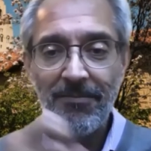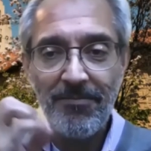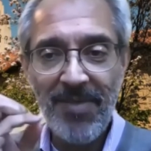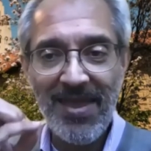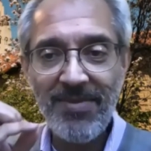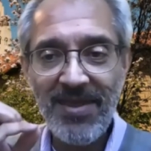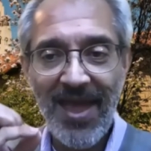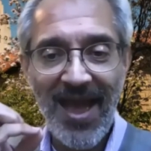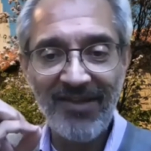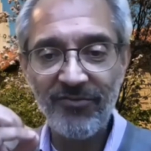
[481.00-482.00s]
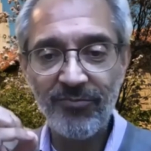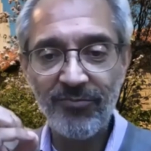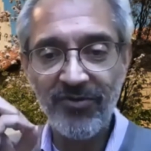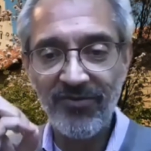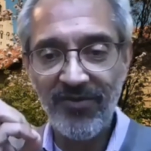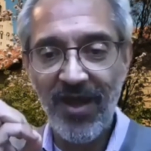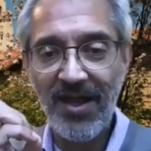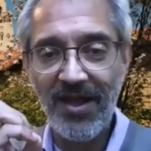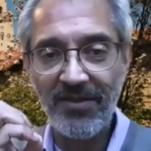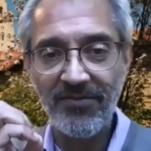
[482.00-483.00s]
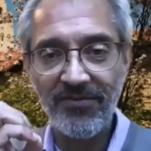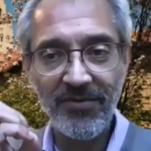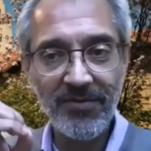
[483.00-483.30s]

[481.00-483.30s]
baby aspirin-sized